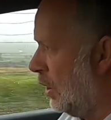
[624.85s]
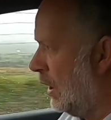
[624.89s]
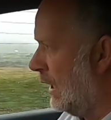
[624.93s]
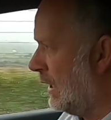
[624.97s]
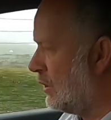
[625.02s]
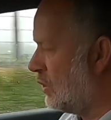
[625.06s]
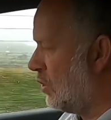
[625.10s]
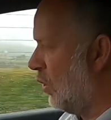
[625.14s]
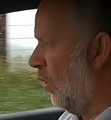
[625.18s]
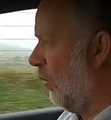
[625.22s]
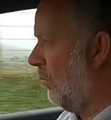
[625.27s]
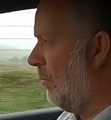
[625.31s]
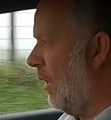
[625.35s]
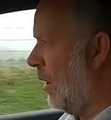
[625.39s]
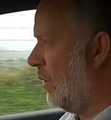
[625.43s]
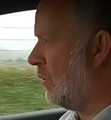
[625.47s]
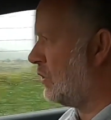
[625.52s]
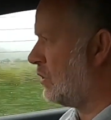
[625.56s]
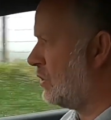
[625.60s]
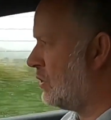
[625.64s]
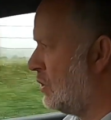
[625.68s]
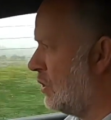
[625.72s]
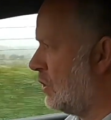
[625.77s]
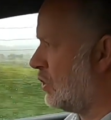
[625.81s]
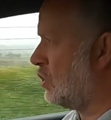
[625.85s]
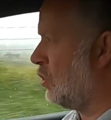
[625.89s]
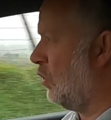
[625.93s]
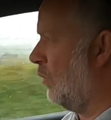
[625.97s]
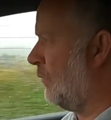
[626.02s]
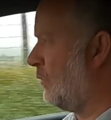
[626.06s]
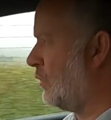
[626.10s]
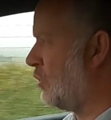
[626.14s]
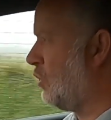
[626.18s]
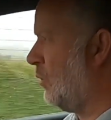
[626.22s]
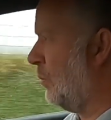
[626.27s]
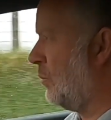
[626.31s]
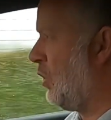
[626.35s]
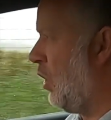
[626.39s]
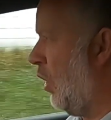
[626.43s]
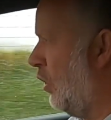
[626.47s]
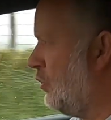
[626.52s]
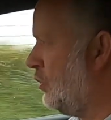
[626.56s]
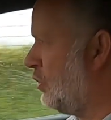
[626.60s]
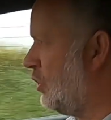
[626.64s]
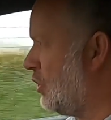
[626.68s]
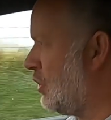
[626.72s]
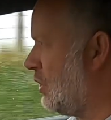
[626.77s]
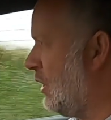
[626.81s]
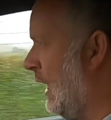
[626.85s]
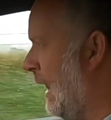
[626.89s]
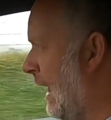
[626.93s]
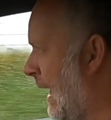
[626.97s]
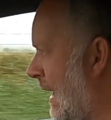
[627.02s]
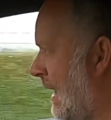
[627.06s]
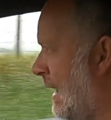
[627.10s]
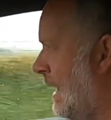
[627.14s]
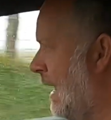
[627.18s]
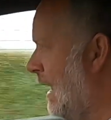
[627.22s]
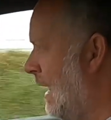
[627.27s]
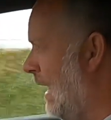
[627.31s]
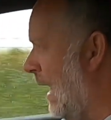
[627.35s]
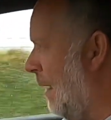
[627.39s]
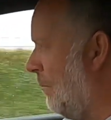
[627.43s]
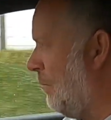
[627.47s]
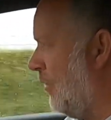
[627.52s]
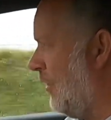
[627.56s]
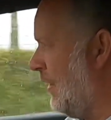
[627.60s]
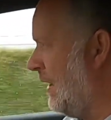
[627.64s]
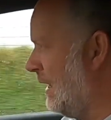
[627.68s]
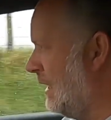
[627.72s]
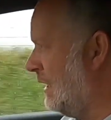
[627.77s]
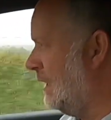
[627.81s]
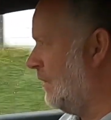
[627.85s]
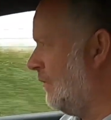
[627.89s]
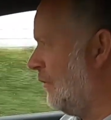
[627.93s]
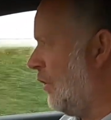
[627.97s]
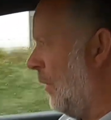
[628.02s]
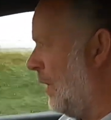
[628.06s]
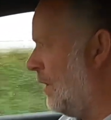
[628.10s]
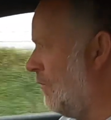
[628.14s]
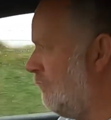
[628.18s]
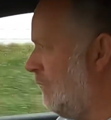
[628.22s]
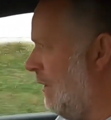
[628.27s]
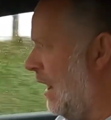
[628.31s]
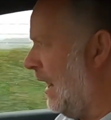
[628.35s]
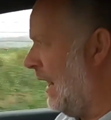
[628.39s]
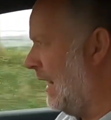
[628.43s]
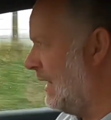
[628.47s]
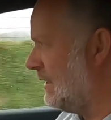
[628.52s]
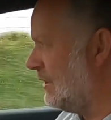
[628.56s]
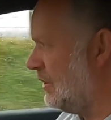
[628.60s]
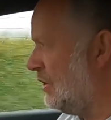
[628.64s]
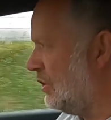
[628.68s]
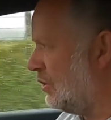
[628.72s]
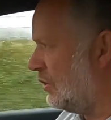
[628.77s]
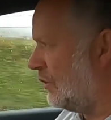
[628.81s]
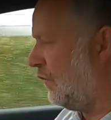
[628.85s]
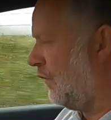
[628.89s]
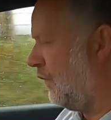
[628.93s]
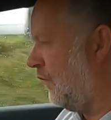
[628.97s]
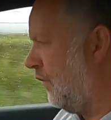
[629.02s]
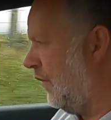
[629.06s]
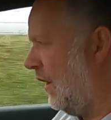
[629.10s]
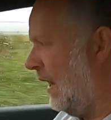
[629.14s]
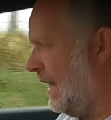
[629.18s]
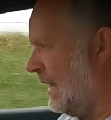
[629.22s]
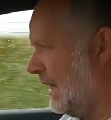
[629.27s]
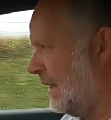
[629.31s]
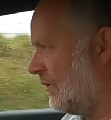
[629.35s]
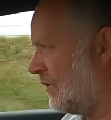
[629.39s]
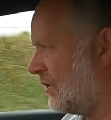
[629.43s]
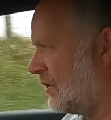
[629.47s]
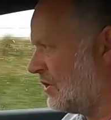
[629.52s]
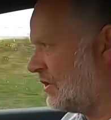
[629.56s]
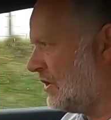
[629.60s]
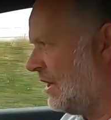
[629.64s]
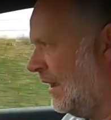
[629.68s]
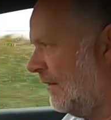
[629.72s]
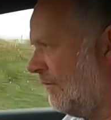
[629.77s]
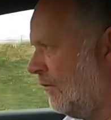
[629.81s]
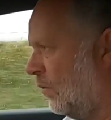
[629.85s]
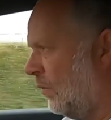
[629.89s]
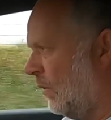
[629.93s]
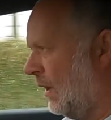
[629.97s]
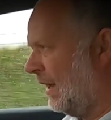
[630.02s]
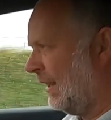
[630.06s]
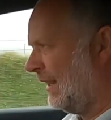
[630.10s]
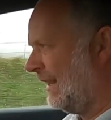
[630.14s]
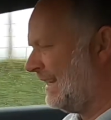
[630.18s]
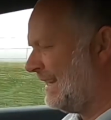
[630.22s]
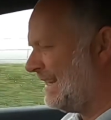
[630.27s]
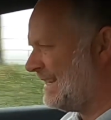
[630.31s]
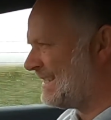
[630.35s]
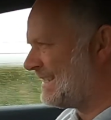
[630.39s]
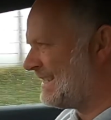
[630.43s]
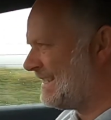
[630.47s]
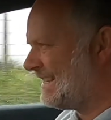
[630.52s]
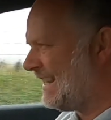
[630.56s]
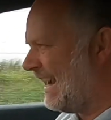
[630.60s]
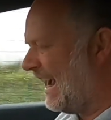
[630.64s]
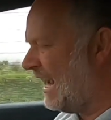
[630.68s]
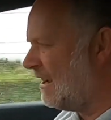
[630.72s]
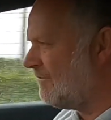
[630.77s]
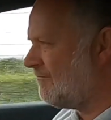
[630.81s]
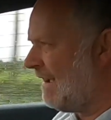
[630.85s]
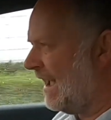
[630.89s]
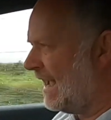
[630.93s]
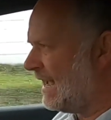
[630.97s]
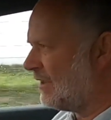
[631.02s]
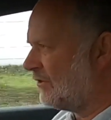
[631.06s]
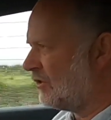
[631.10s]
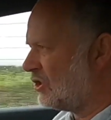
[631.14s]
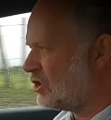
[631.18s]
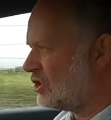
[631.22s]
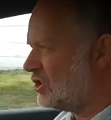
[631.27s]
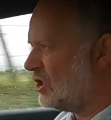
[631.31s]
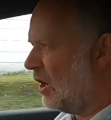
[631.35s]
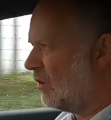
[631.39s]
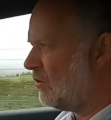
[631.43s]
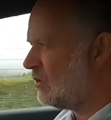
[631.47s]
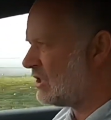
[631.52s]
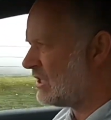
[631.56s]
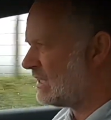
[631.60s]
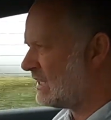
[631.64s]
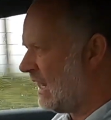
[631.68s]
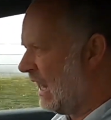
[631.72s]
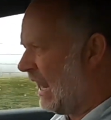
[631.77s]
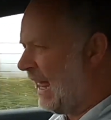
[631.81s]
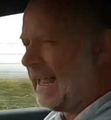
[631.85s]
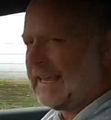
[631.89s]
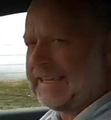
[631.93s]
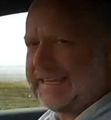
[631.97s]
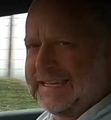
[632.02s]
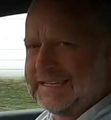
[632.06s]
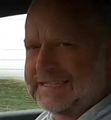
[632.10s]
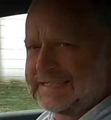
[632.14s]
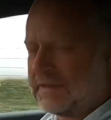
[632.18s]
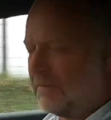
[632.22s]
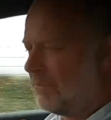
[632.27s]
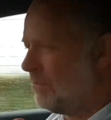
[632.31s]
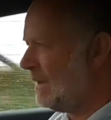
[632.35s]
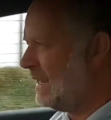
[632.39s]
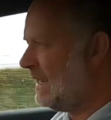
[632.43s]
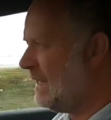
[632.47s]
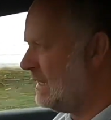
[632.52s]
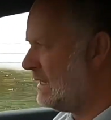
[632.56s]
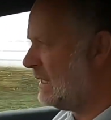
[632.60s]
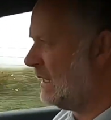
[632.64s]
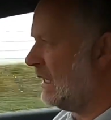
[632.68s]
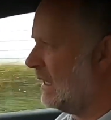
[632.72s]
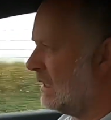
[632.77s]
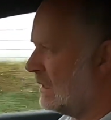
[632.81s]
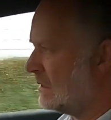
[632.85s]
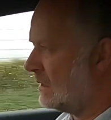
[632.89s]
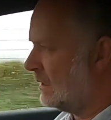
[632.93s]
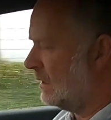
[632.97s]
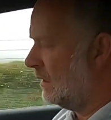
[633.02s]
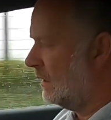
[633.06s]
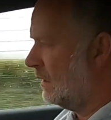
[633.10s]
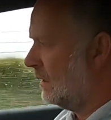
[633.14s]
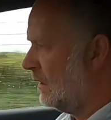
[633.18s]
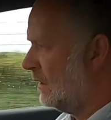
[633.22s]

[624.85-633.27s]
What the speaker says: It's almost sort of subconsciously, I'm thinking of going right. You just flick the steering wheel and it's direct. There's no slack. It's immediate.